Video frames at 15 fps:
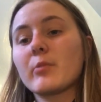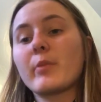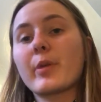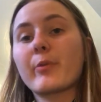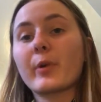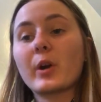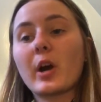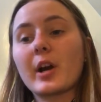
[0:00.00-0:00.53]

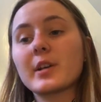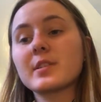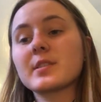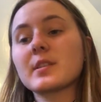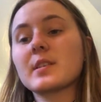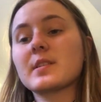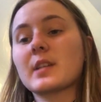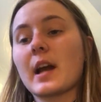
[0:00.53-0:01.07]
With regards
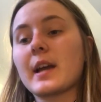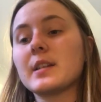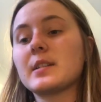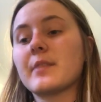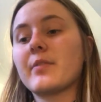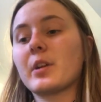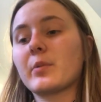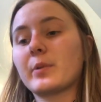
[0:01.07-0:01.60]
to
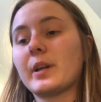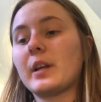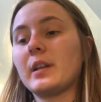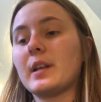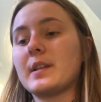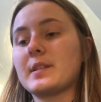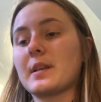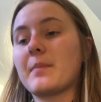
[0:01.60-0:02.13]
scientific
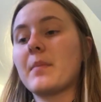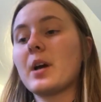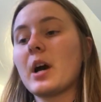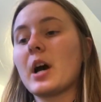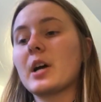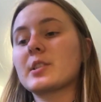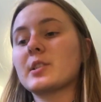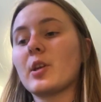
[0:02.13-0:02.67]
realism,
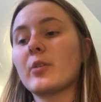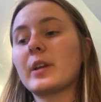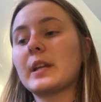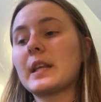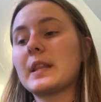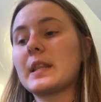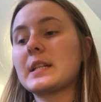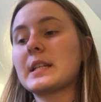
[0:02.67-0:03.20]
a
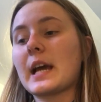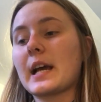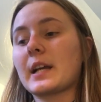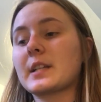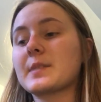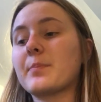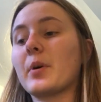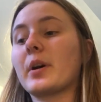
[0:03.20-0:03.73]
slogan in the
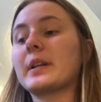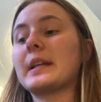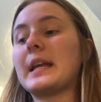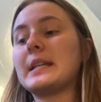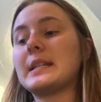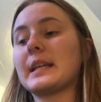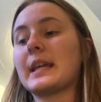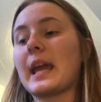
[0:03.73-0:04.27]
textbook
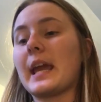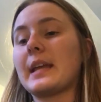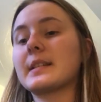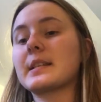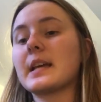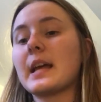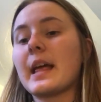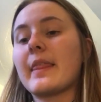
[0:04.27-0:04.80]
indicates
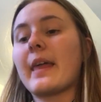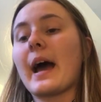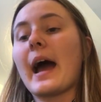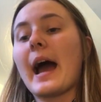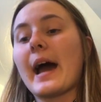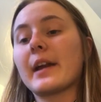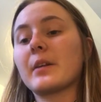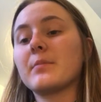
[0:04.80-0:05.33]
that
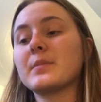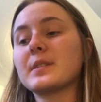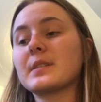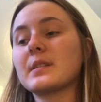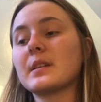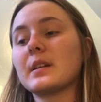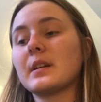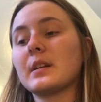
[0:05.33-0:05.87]
atoms
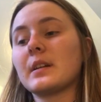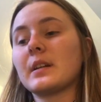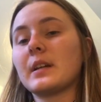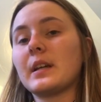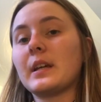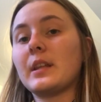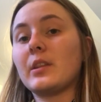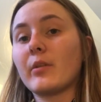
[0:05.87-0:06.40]

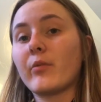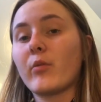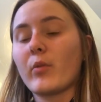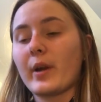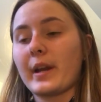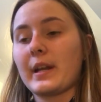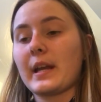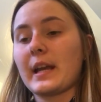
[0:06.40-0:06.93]
in the
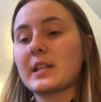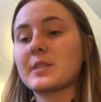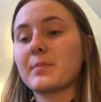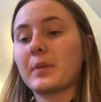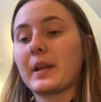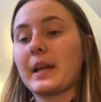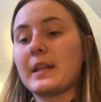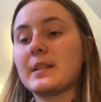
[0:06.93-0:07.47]
void
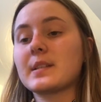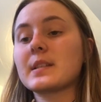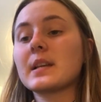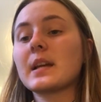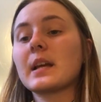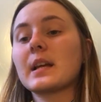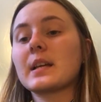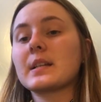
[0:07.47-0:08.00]
explains
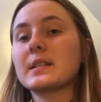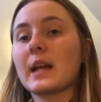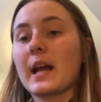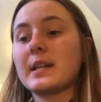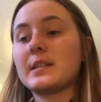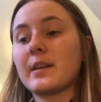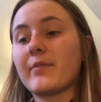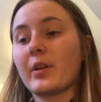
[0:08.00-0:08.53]

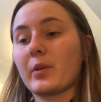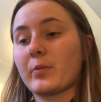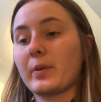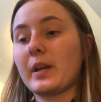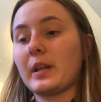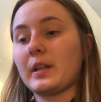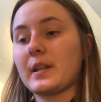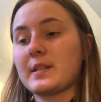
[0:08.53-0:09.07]
scientific
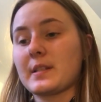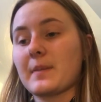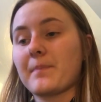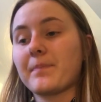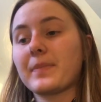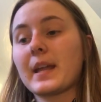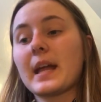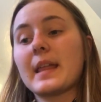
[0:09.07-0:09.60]
realism.
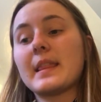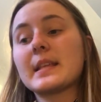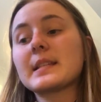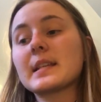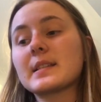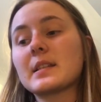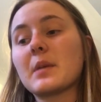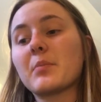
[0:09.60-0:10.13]
This
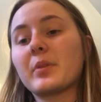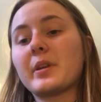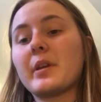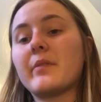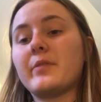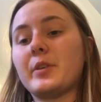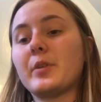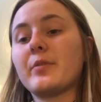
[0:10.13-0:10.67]
is simply a
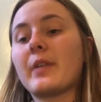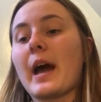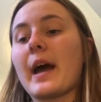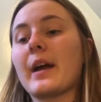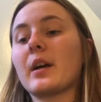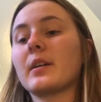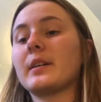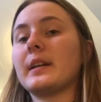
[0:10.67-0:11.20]
view that
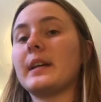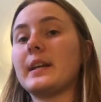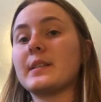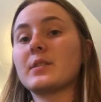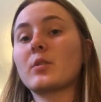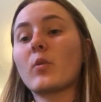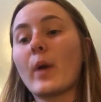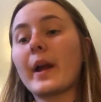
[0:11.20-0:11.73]

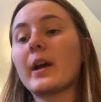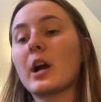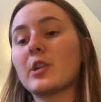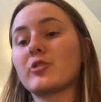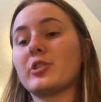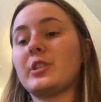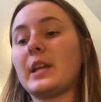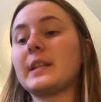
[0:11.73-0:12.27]
is quite
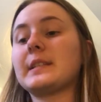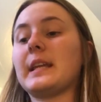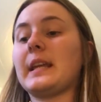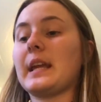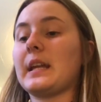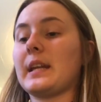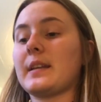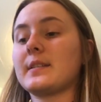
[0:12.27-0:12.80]
contradicting
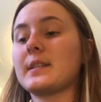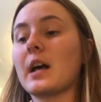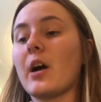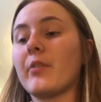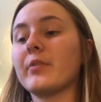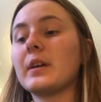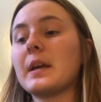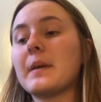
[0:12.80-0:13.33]
in
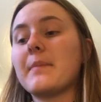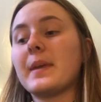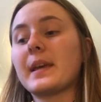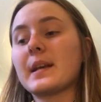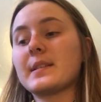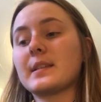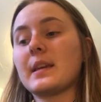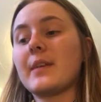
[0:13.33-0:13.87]
itself,
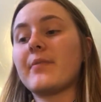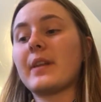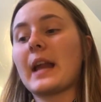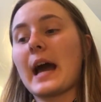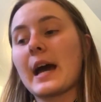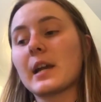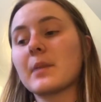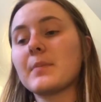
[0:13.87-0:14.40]
because if an
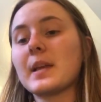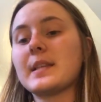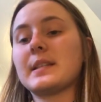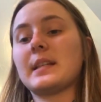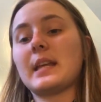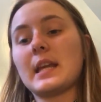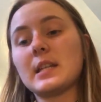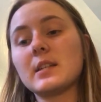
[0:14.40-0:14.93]
atom is
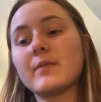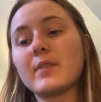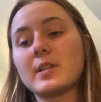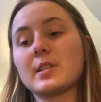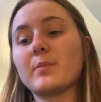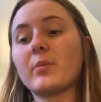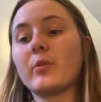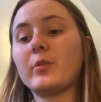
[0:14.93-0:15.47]
an
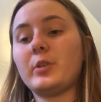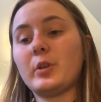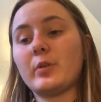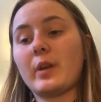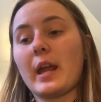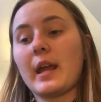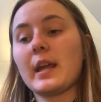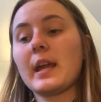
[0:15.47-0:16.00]
indivisible
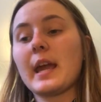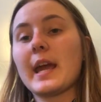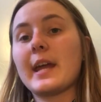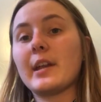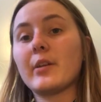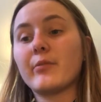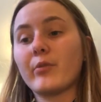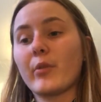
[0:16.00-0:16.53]
unit
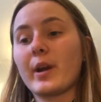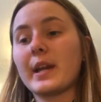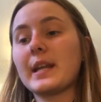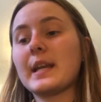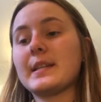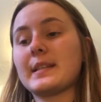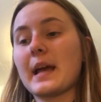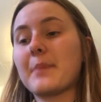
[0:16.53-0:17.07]
and a void
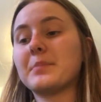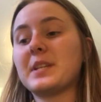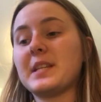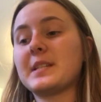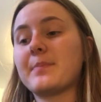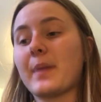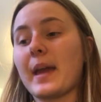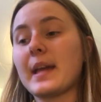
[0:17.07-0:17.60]
is empty
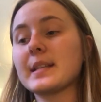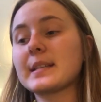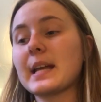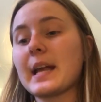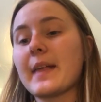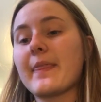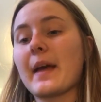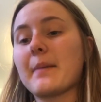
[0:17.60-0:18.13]
space,
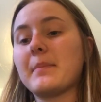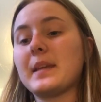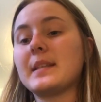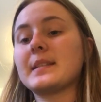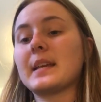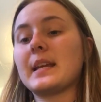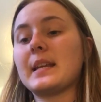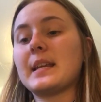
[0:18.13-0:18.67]
that
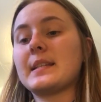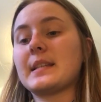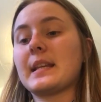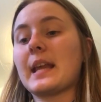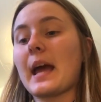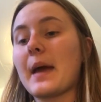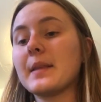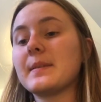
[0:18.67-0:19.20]
means it is an
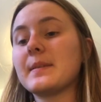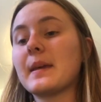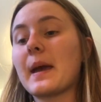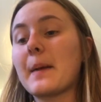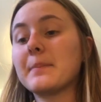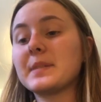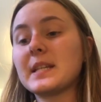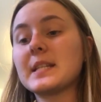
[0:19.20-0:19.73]

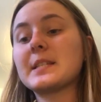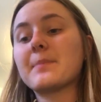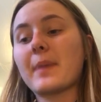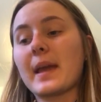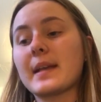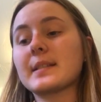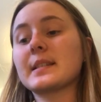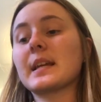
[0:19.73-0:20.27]
empty
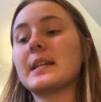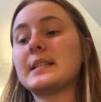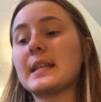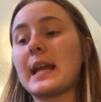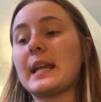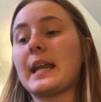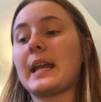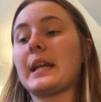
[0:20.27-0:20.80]
space
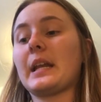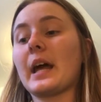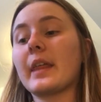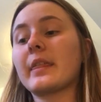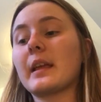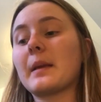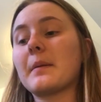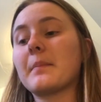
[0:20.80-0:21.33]
containing
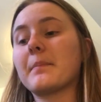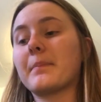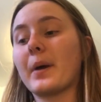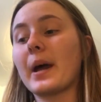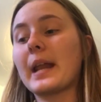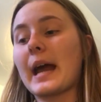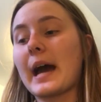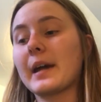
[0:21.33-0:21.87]
nothing
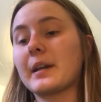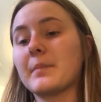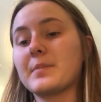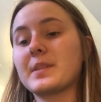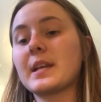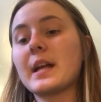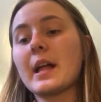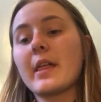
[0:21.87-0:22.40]
but
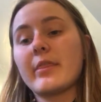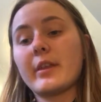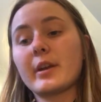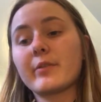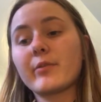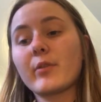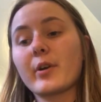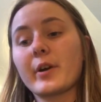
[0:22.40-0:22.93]
atoms.
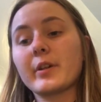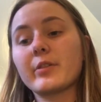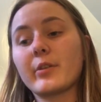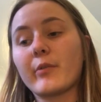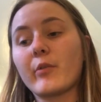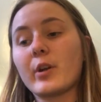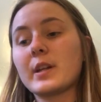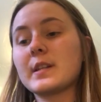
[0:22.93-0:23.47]
Therefore, the
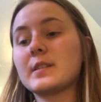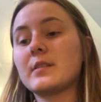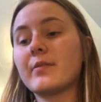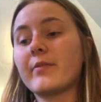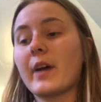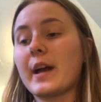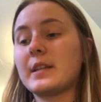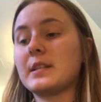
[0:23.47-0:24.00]
void is
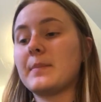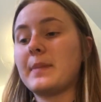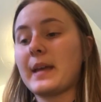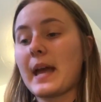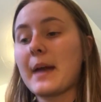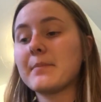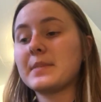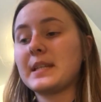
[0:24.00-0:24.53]
defined to be
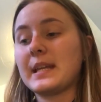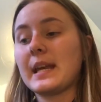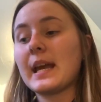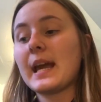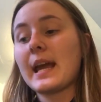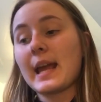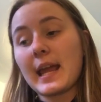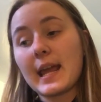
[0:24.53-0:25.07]
empty
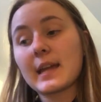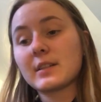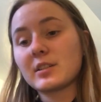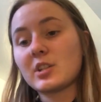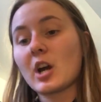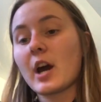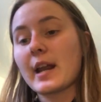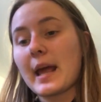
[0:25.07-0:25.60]

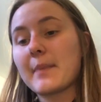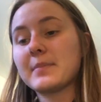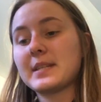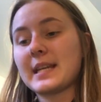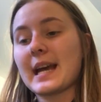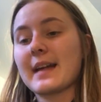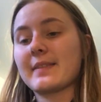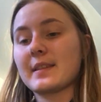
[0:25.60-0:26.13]
and not
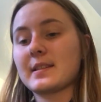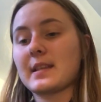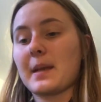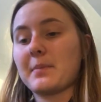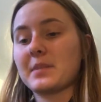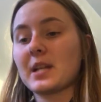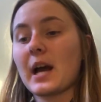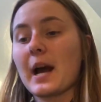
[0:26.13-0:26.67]
empty at the
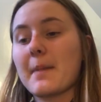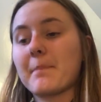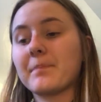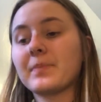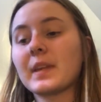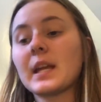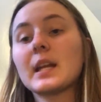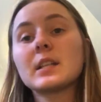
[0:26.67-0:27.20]
same time.
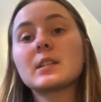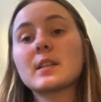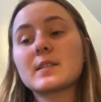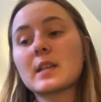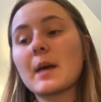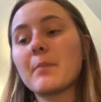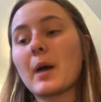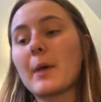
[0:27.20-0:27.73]
To
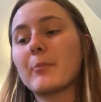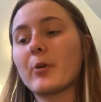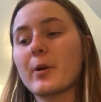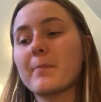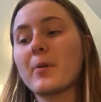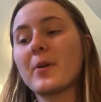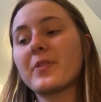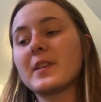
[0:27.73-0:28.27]
sum up, or
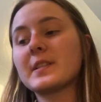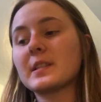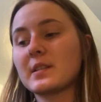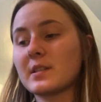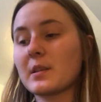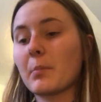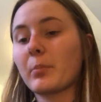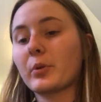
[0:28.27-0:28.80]
put this in
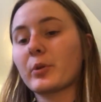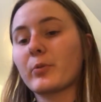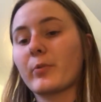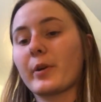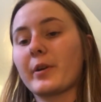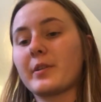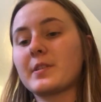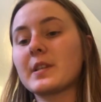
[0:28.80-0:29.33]
simpler
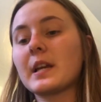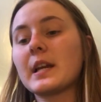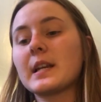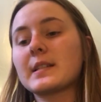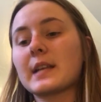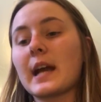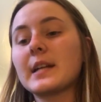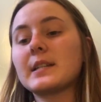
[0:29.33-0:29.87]
words,
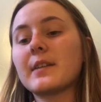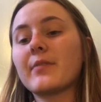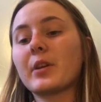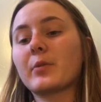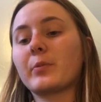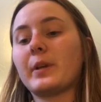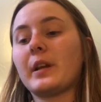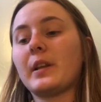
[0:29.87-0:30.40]

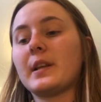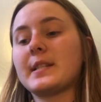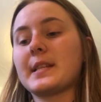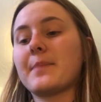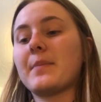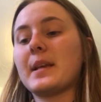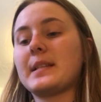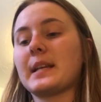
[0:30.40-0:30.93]
scientific
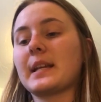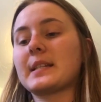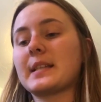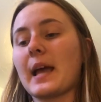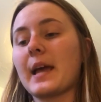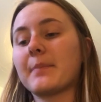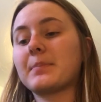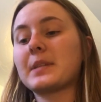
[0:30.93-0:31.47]
realism is
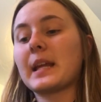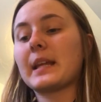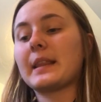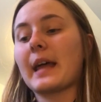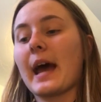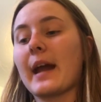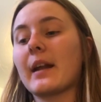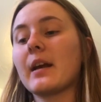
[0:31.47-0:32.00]
accepting
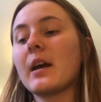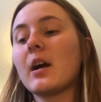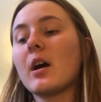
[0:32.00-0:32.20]
that